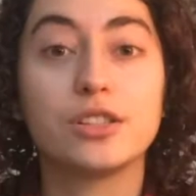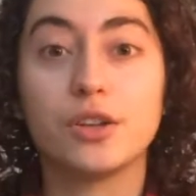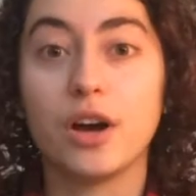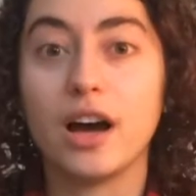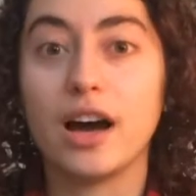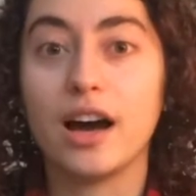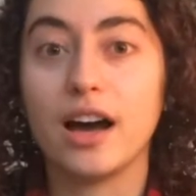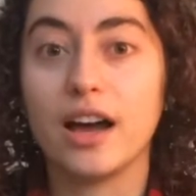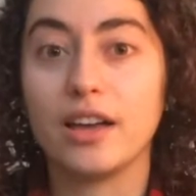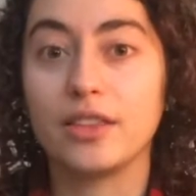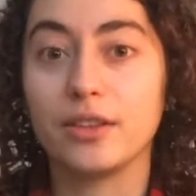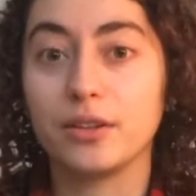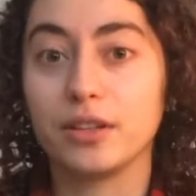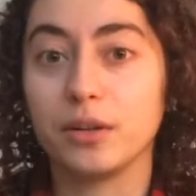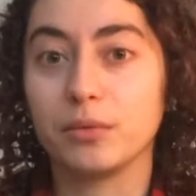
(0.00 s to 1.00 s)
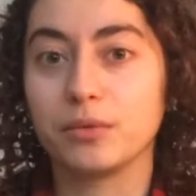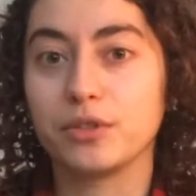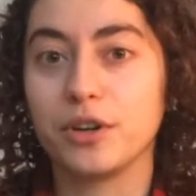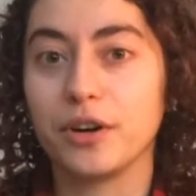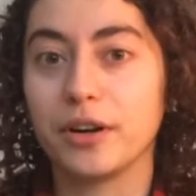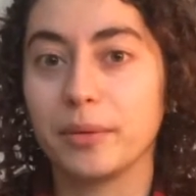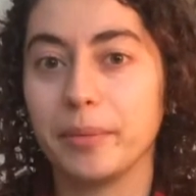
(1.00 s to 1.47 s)
So I thought I would
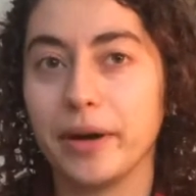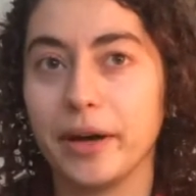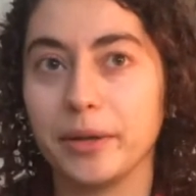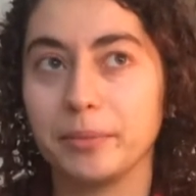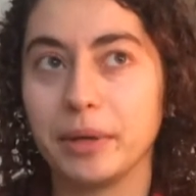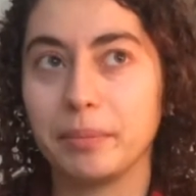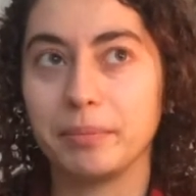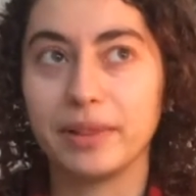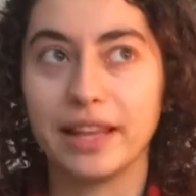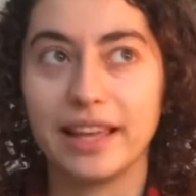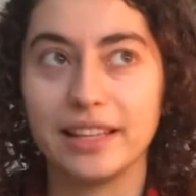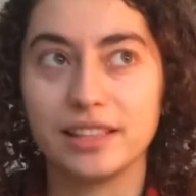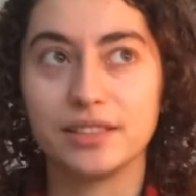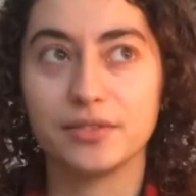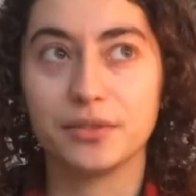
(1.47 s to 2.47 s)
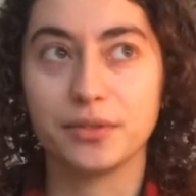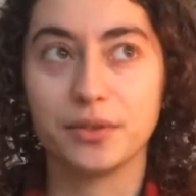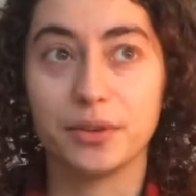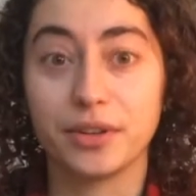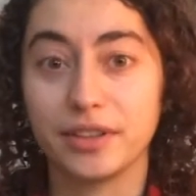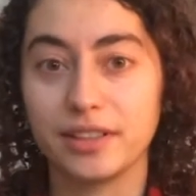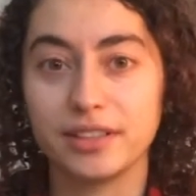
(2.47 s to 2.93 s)
talk about my plans
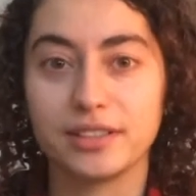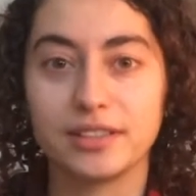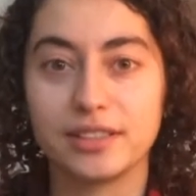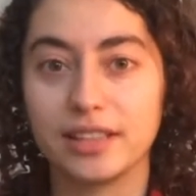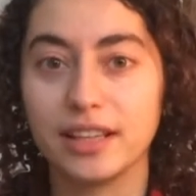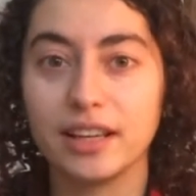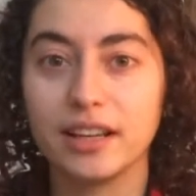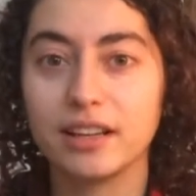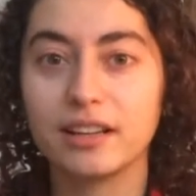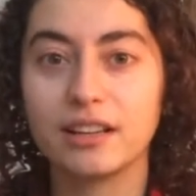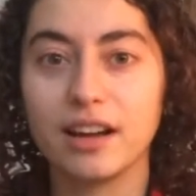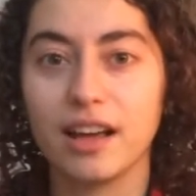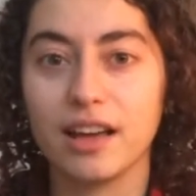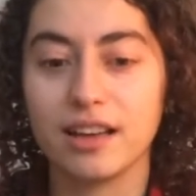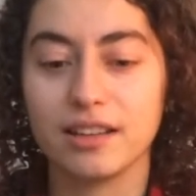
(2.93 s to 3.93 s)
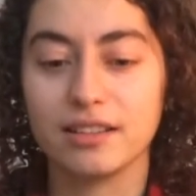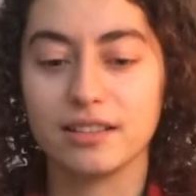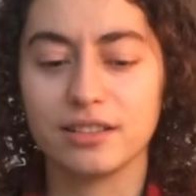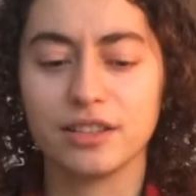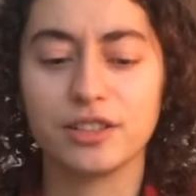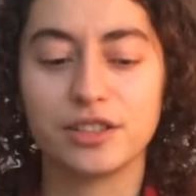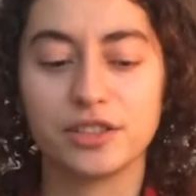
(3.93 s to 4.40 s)
for this year, and
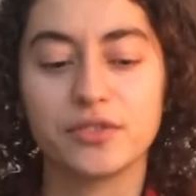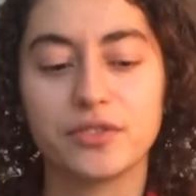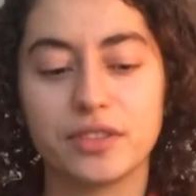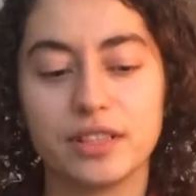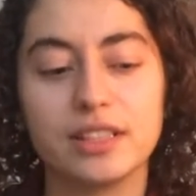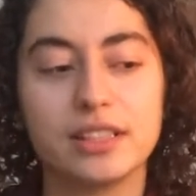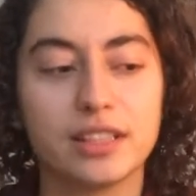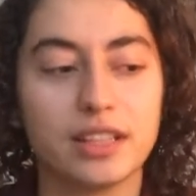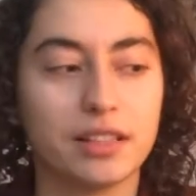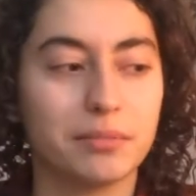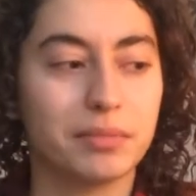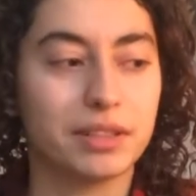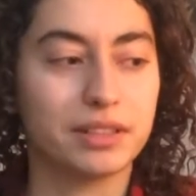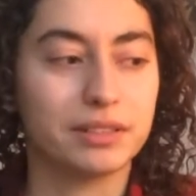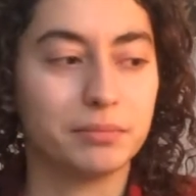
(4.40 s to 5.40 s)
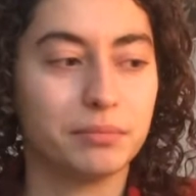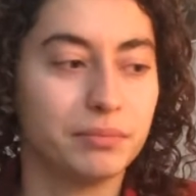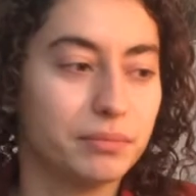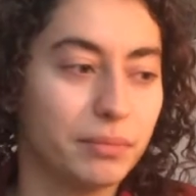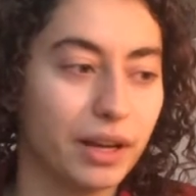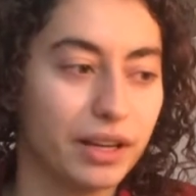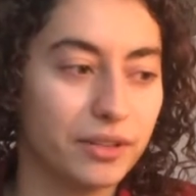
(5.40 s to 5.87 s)
not just for this year, but
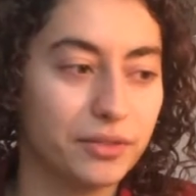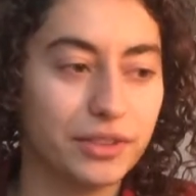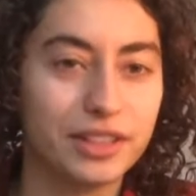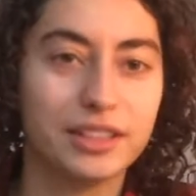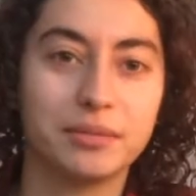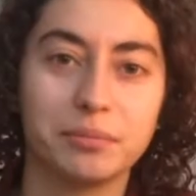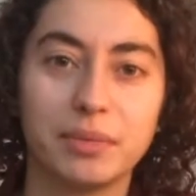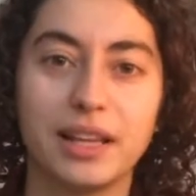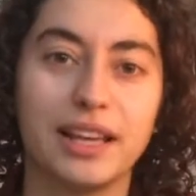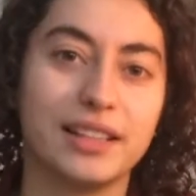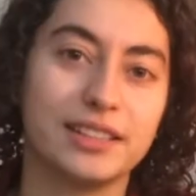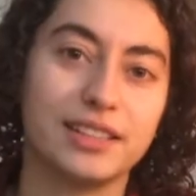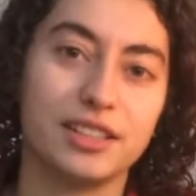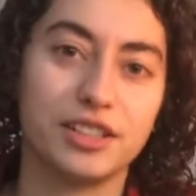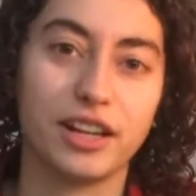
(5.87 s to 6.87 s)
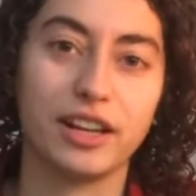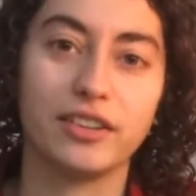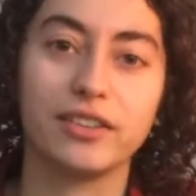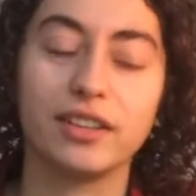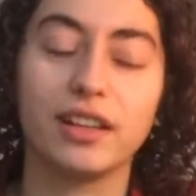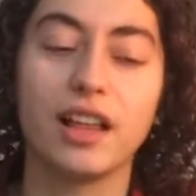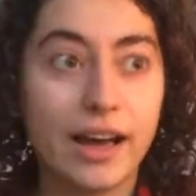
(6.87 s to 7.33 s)
my reading plans in
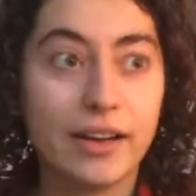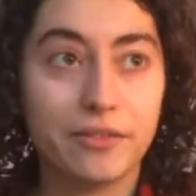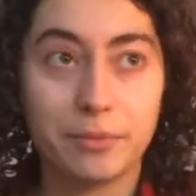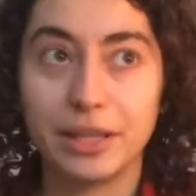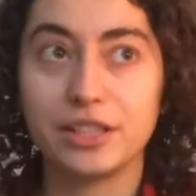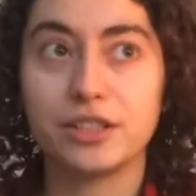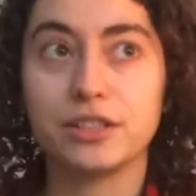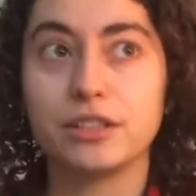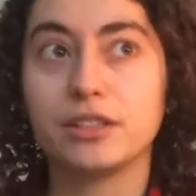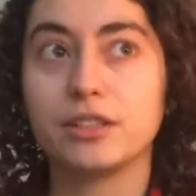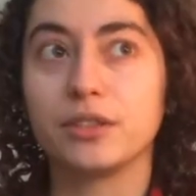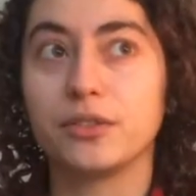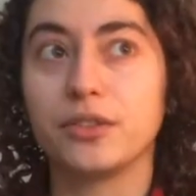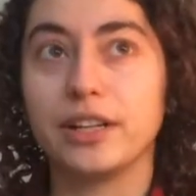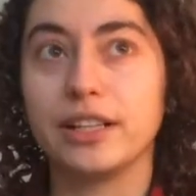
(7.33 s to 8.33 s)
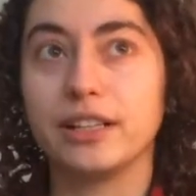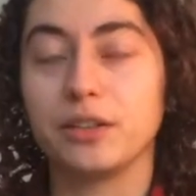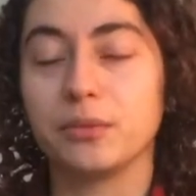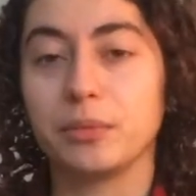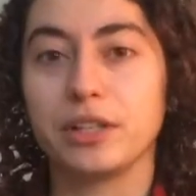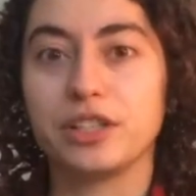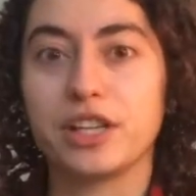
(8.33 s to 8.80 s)
general. I've mentioned it already
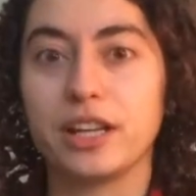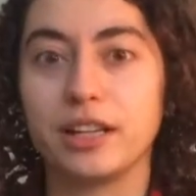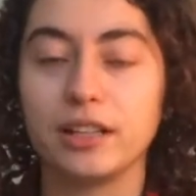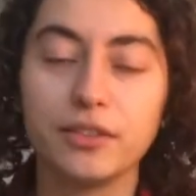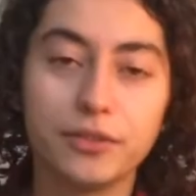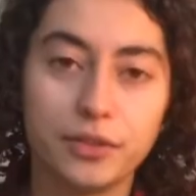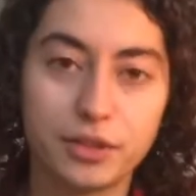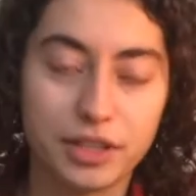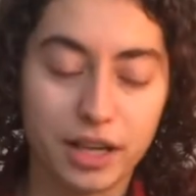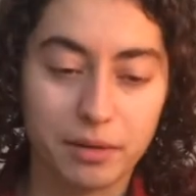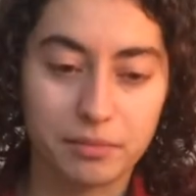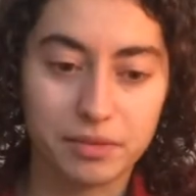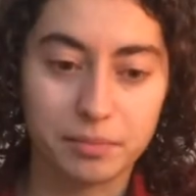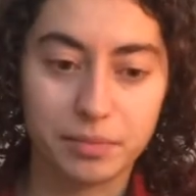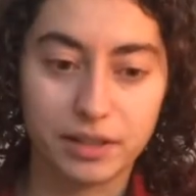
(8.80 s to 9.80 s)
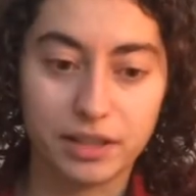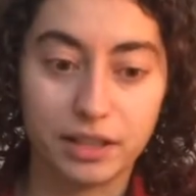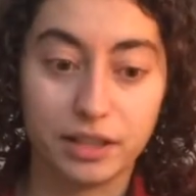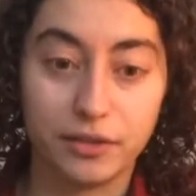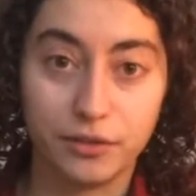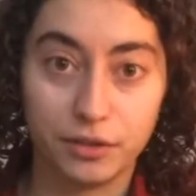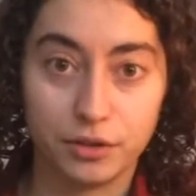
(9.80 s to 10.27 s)
on my channel a few times, but
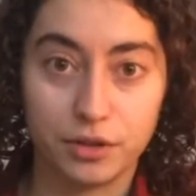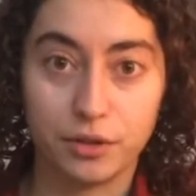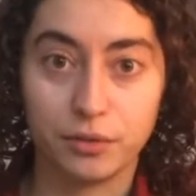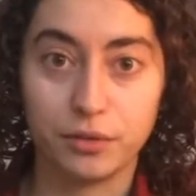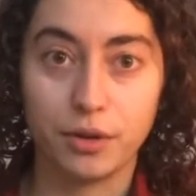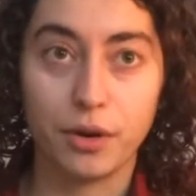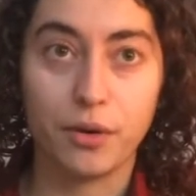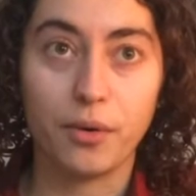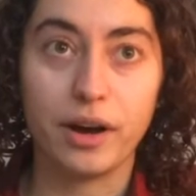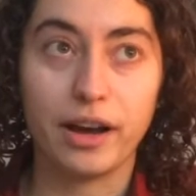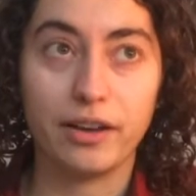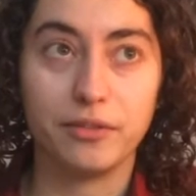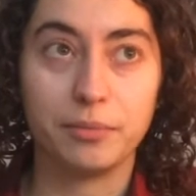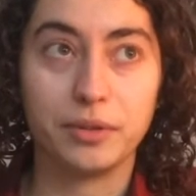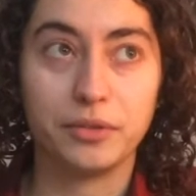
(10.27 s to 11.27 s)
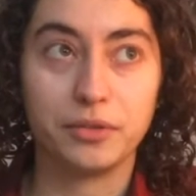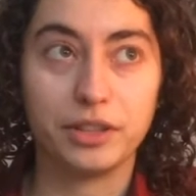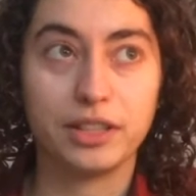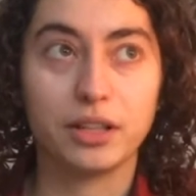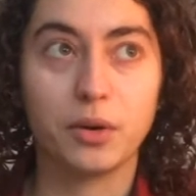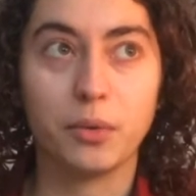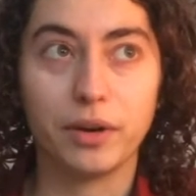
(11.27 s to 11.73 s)
if you don't know, I've been
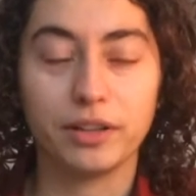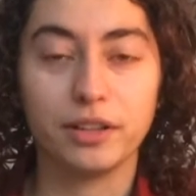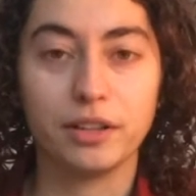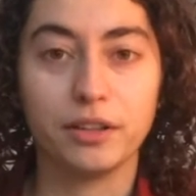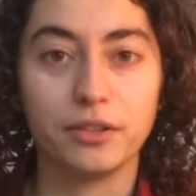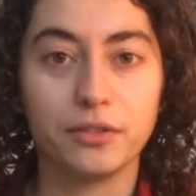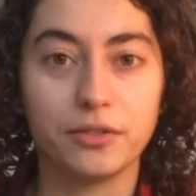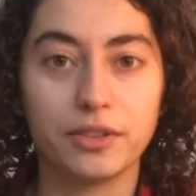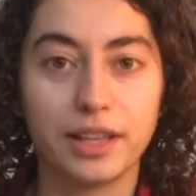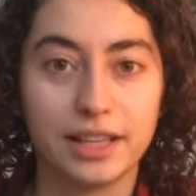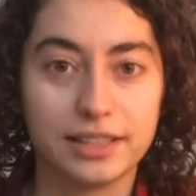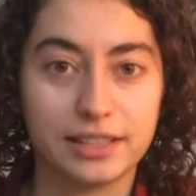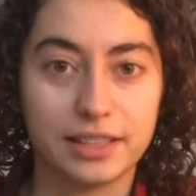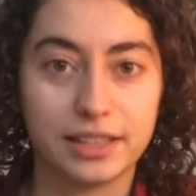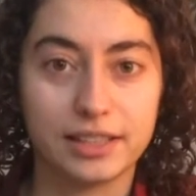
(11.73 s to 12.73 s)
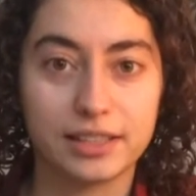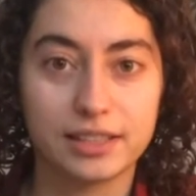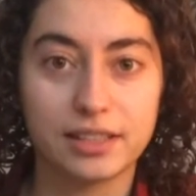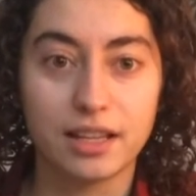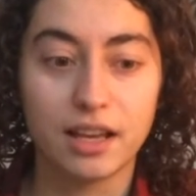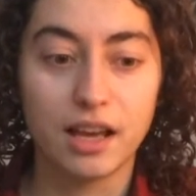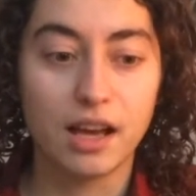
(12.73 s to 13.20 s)
reading quite a lot of classics
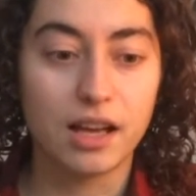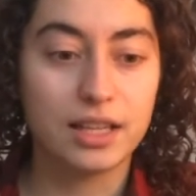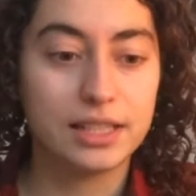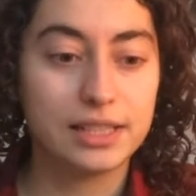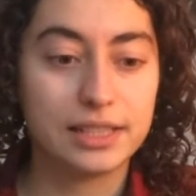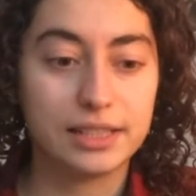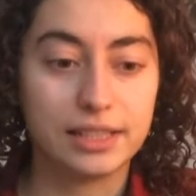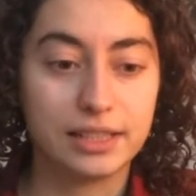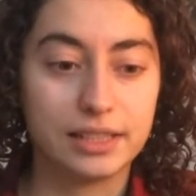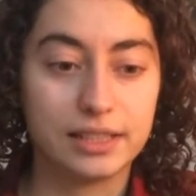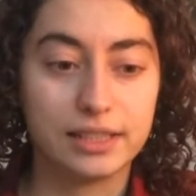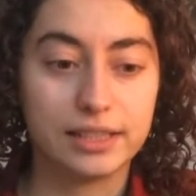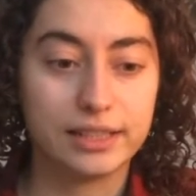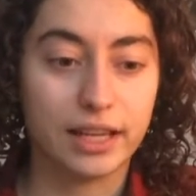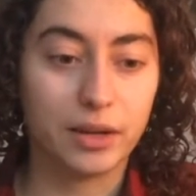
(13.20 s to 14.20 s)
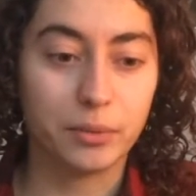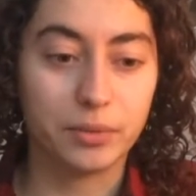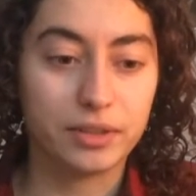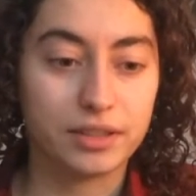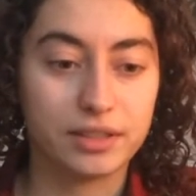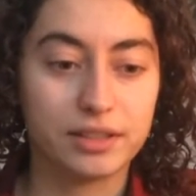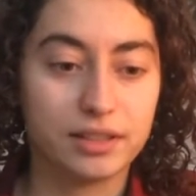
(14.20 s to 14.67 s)
since I
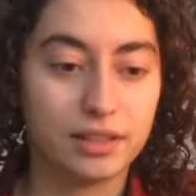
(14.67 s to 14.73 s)
was,